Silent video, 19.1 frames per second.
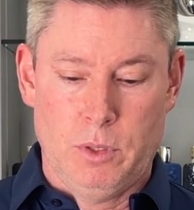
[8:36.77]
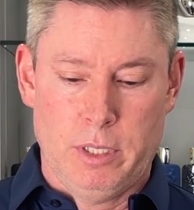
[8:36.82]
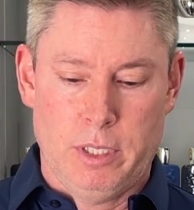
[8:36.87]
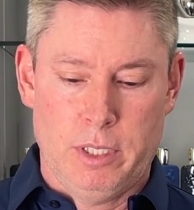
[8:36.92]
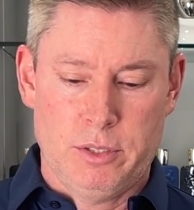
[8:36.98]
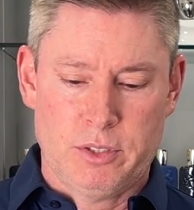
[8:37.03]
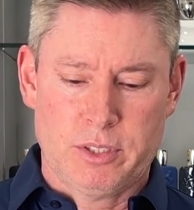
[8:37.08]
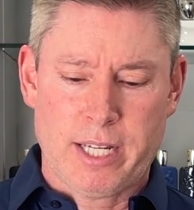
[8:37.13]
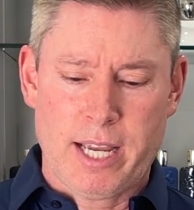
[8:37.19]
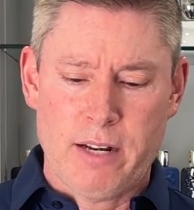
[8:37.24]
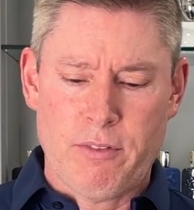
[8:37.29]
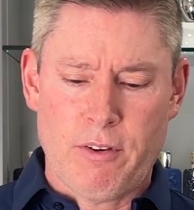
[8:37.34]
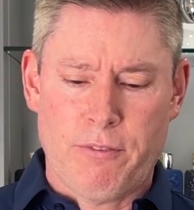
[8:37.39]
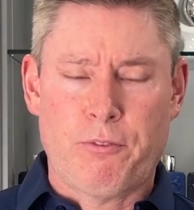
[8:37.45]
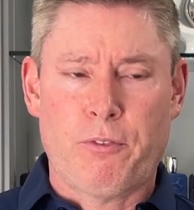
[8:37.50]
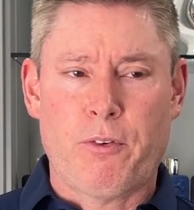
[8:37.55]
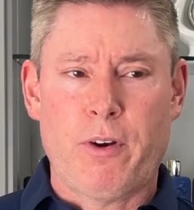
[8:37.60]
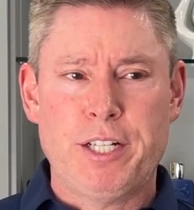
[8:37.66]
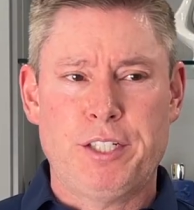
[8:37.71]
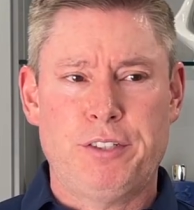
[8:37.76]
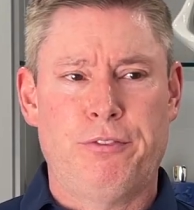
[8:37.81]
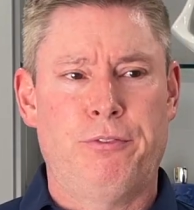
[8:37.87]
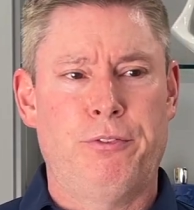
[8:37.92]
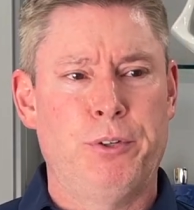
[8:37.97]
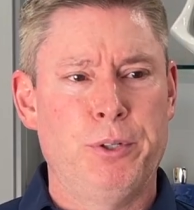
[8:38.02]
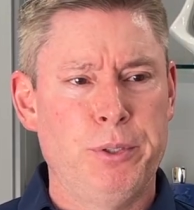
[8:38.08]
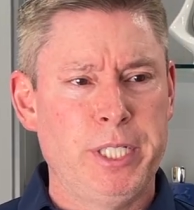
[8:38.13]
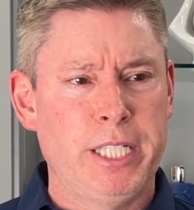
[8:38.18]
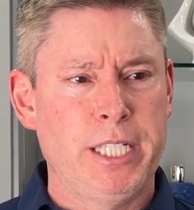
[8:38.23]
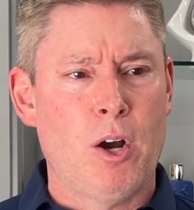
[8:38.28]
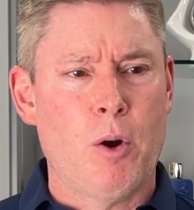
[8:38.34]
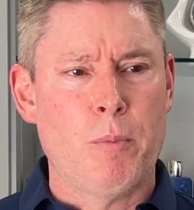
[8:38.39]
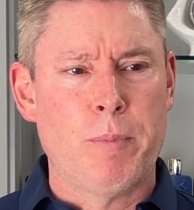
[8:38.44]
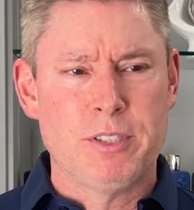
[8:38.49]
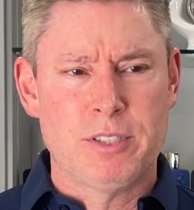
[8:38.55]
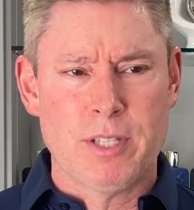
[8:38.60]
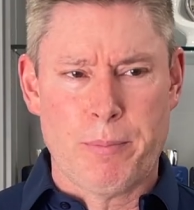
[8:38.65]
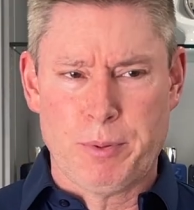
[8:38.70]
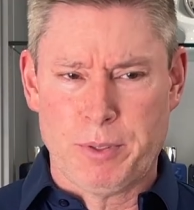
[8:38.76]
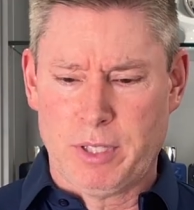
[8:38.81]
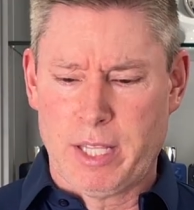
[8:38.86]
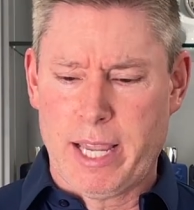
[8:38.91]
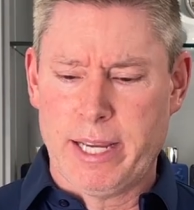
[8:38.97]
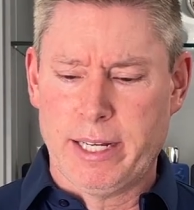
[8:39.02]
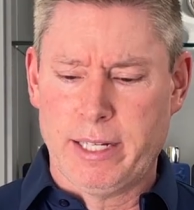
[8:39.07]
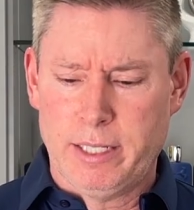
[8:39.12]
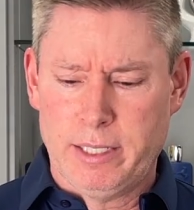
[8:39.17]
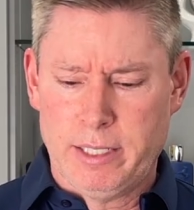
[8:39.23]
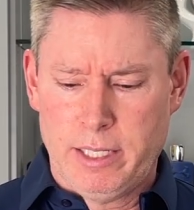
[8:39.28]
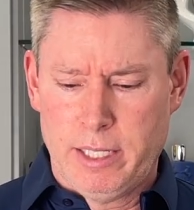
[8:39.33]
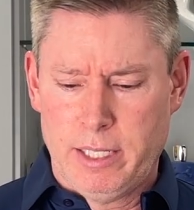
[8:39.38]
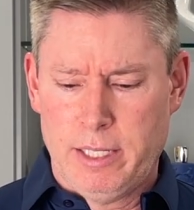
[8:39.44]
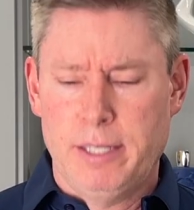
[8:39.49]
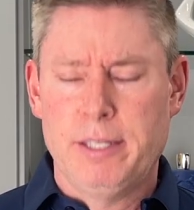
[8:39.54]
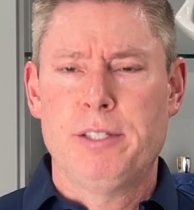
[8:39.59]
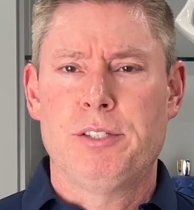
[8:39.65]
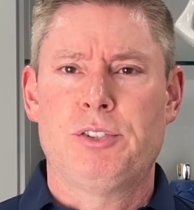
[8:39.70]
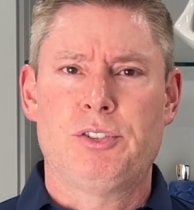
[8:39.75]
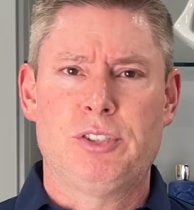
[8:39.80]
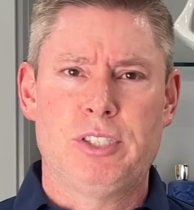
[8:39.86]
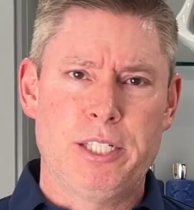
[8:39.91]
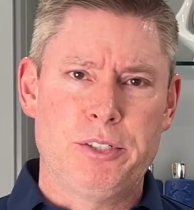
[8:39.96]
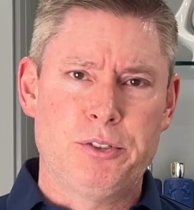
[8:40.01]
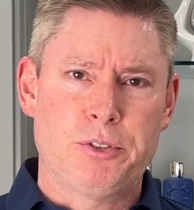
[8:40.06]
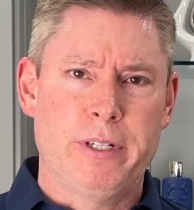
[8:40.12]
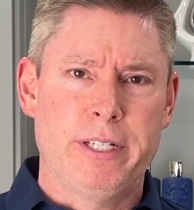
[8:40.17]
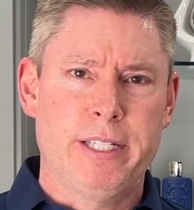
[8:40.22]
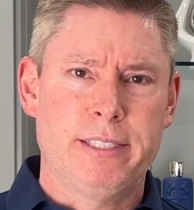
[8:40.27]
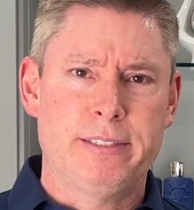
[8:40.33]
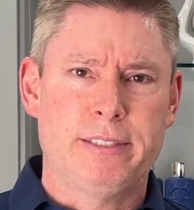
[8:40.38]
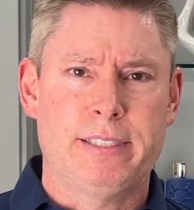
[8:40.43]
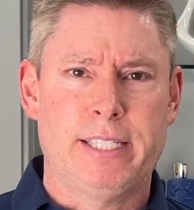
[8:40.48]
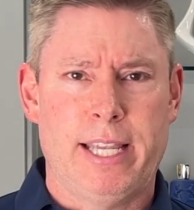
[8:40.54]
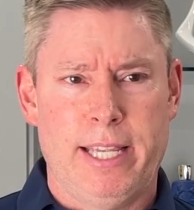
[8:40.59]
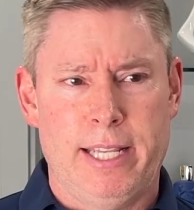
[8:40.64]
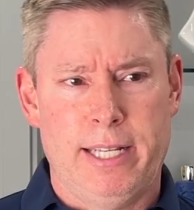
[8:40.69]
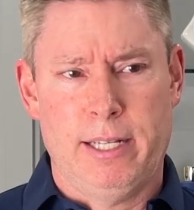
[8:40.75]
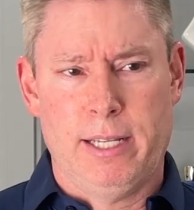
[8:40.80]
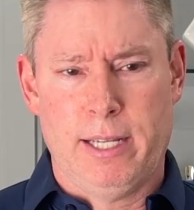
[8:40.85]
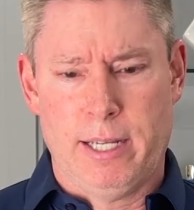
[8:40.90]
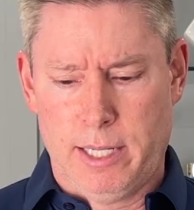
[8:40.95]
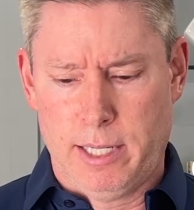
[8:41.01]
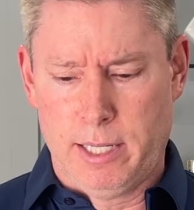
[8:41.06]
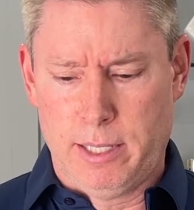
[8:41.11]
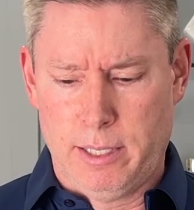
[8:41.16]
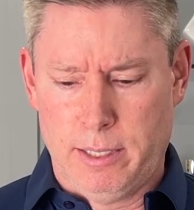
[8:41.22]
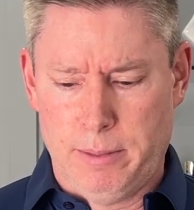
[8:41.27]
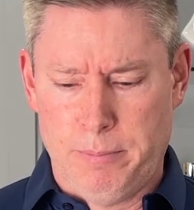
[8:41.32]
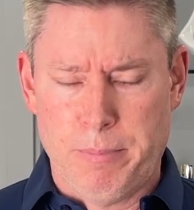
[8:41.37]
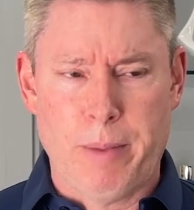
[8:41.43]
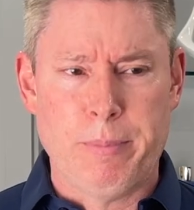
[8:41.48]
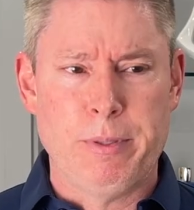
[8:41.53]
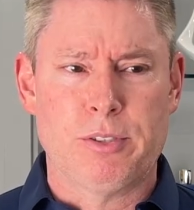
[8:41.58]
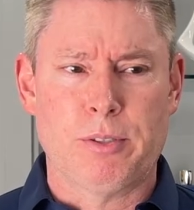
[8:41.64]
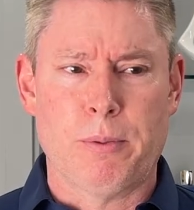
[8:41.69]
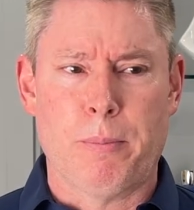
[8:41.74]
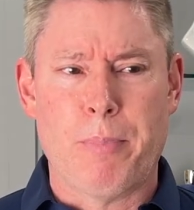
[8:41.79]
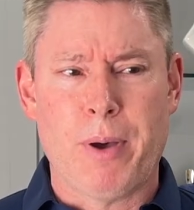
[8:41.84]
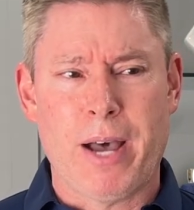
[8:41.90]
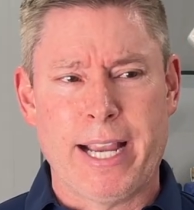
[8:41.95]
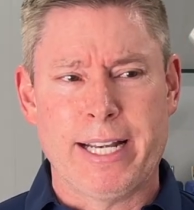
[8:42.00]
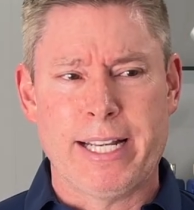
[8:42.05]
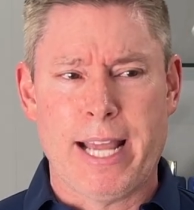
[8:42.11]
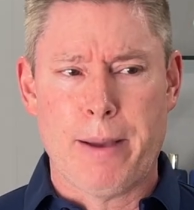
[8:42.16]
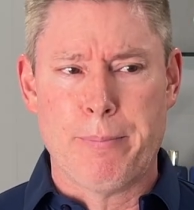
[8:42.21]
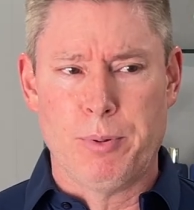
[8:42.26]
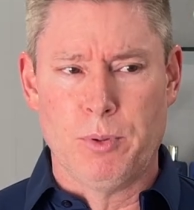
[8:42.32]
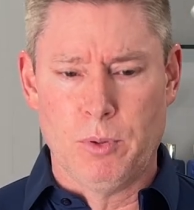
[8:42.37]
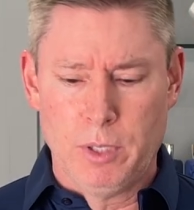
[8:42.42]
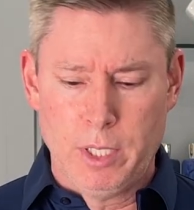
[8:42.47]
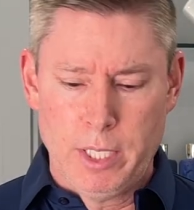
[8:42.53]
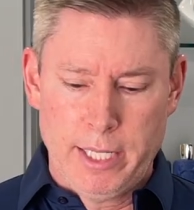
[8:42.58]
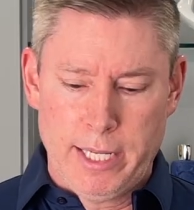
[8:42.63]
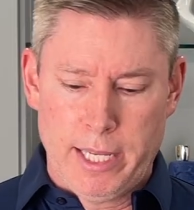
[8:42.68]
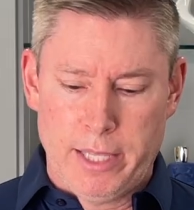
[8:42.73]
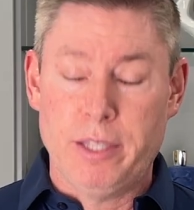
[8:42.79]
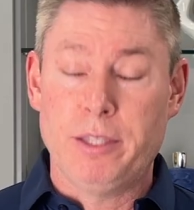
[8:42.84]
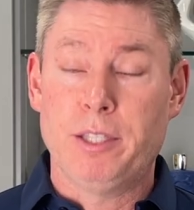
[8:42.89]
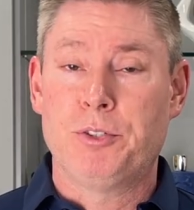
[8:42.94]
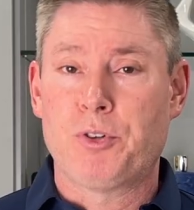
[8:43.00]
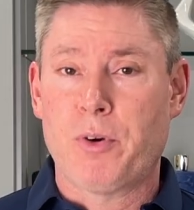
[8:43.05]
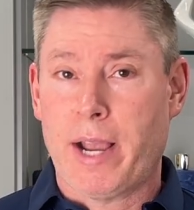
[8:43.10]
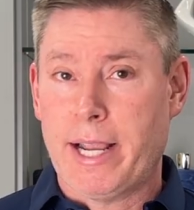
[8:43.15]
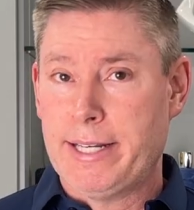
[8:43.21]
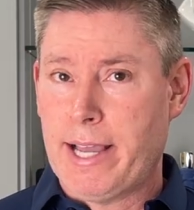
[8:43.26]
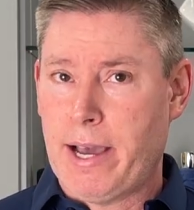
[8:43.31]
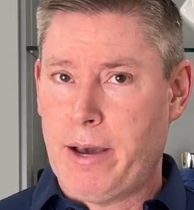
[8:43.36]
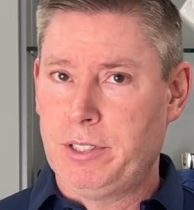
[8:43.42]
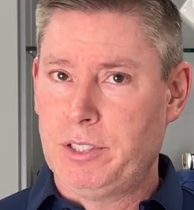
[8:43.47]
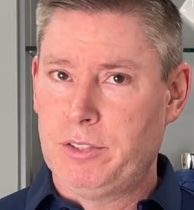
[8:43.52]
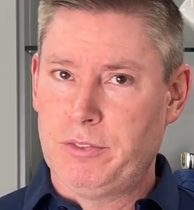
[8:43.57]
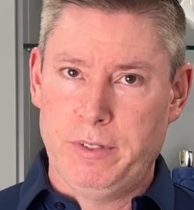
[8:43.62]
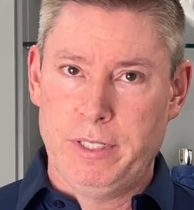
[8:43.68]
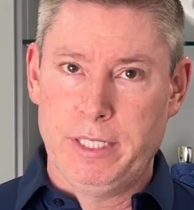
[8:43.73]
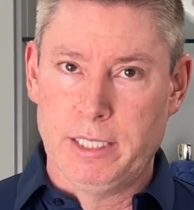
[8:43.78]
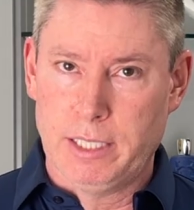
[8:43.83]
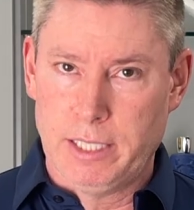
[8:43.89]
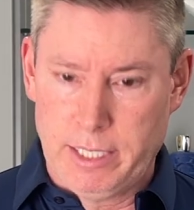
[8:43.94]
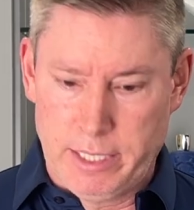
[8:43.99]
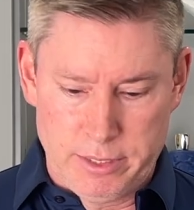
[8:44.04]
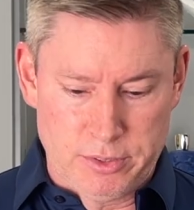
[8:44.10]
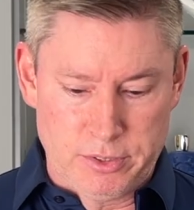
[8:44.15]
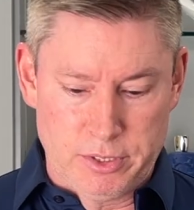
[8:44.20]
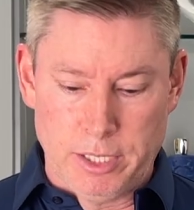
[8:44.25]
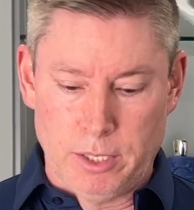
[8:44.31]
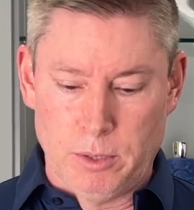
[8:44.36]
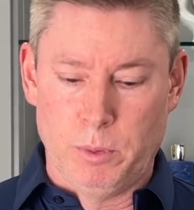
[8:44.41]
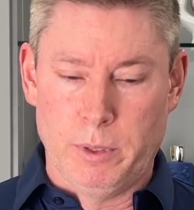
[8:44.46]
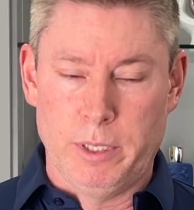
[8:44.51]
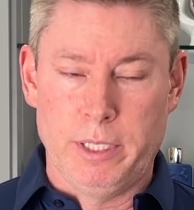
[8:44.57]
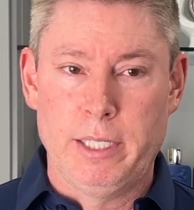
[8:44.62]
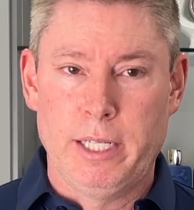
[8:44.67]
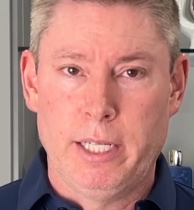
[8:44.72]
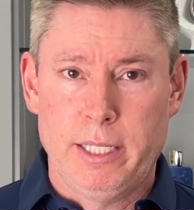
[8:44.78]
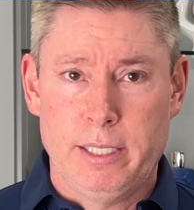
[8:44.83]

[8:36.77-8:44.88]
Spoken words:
It's kind of a fresh, fruity, opens up with like citrus and maybe some pineapple, and then the dry down is vanilla and cedarwood.